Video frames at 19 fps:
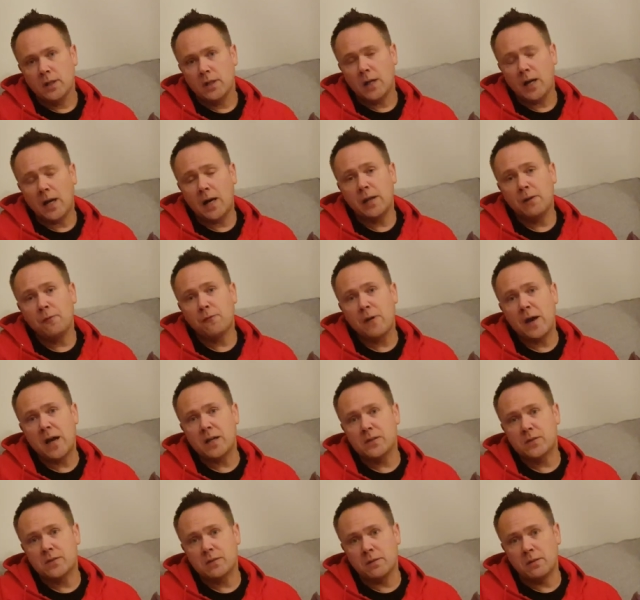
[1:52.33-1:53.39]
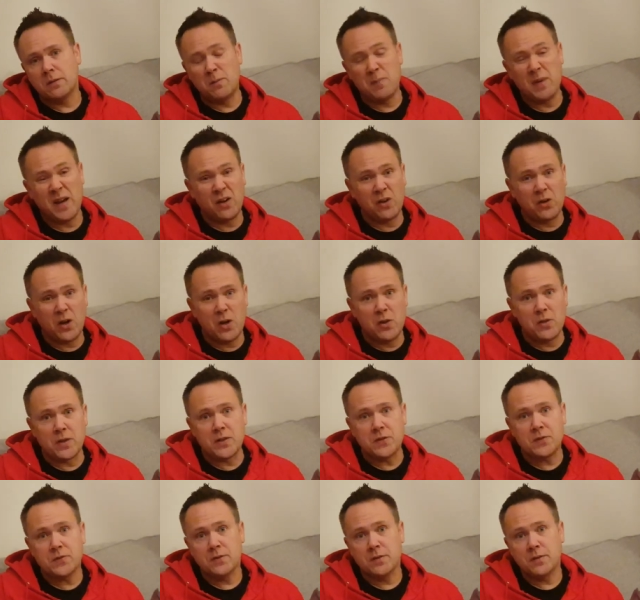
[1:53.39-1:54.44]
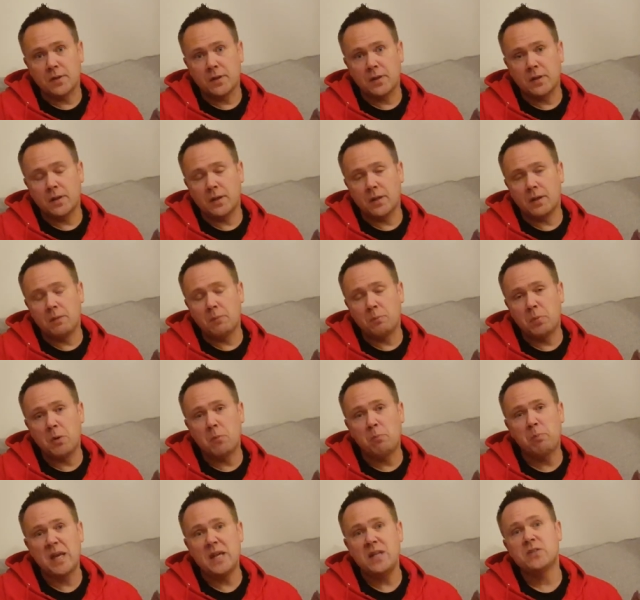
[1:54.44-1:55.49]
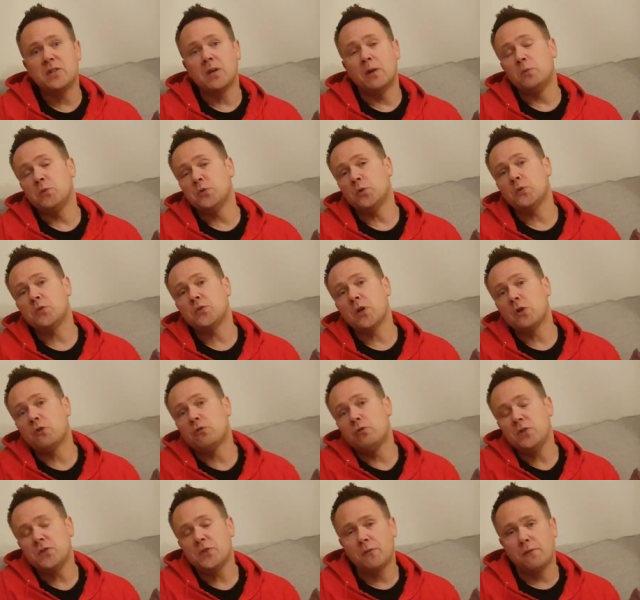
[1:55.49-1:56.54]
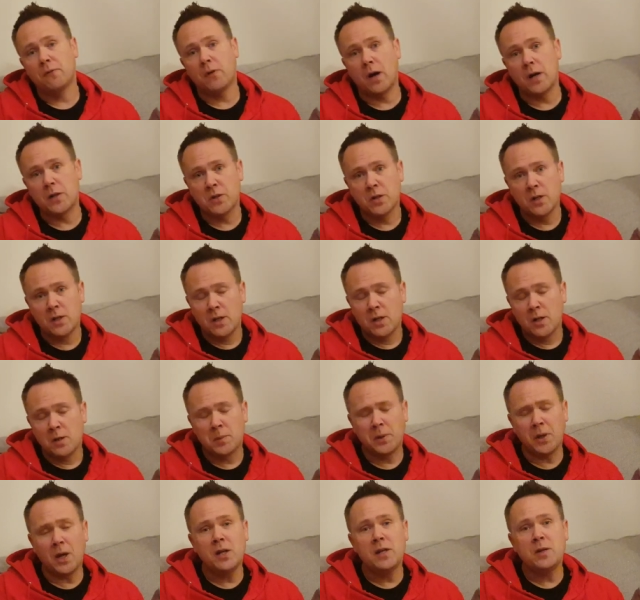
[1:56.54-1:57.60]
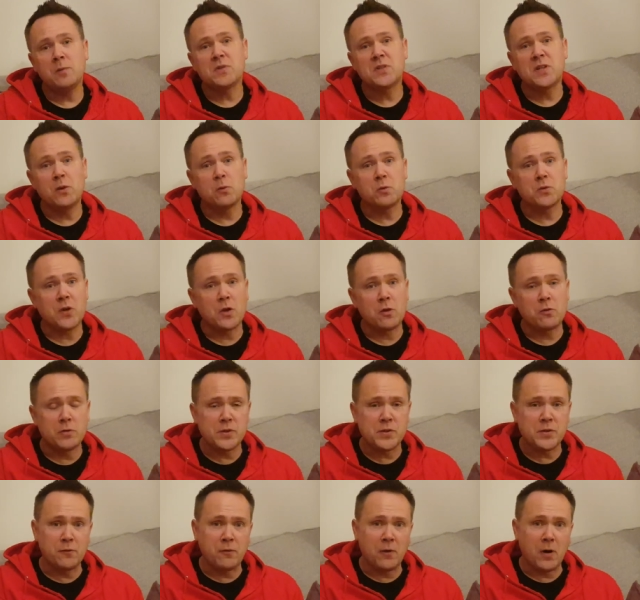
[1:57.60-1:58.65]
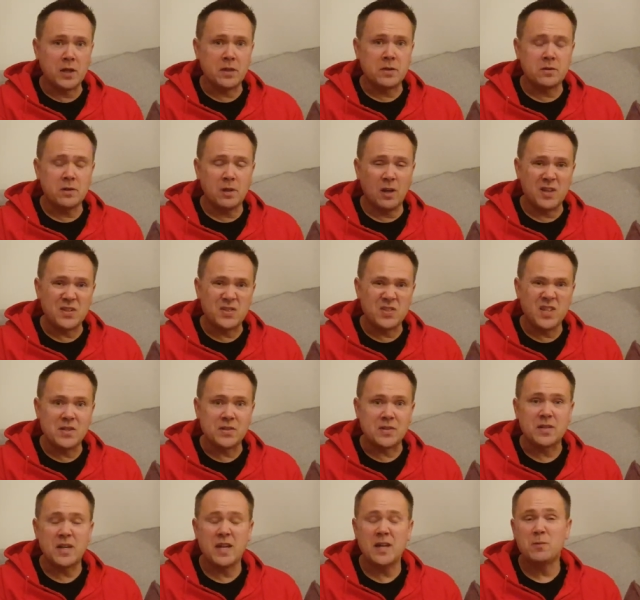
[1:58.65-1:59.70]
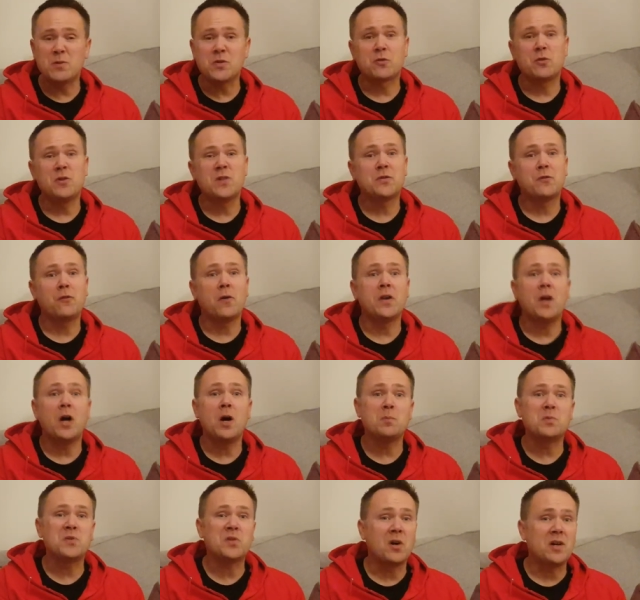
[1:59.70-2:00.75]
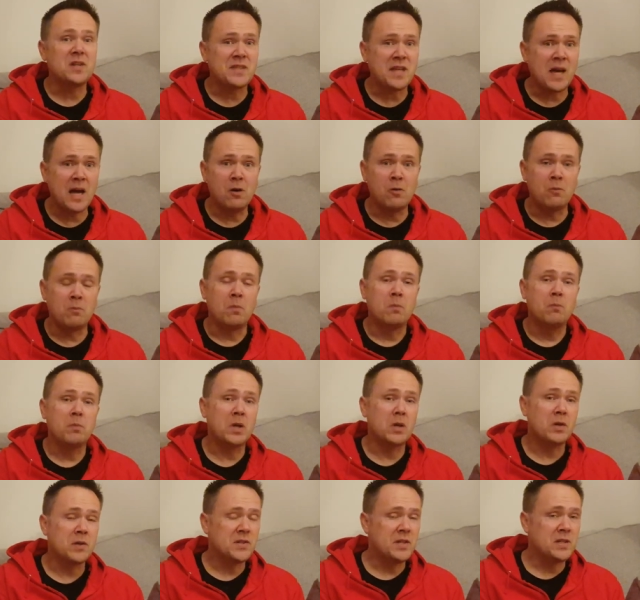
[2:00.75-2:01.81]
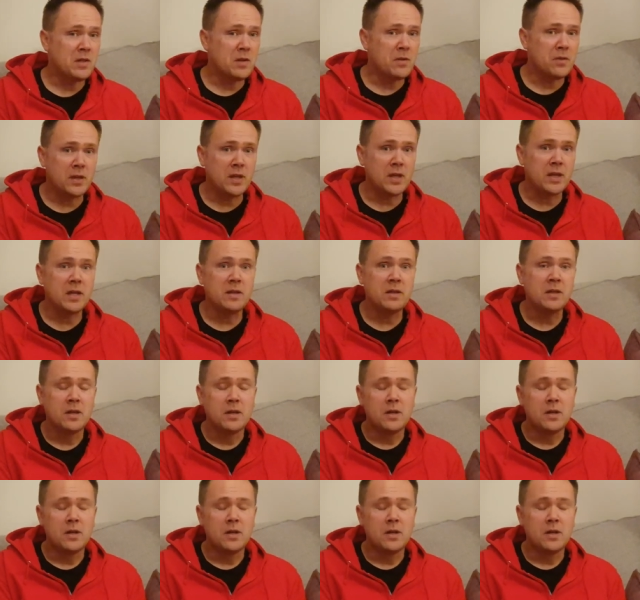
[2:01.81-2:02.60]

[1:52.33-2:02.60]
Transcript: And in fact, you may not know this, but Peter was also crucified. But not only was he also crucified like Jesus, he was crucified upside down because he didn't think he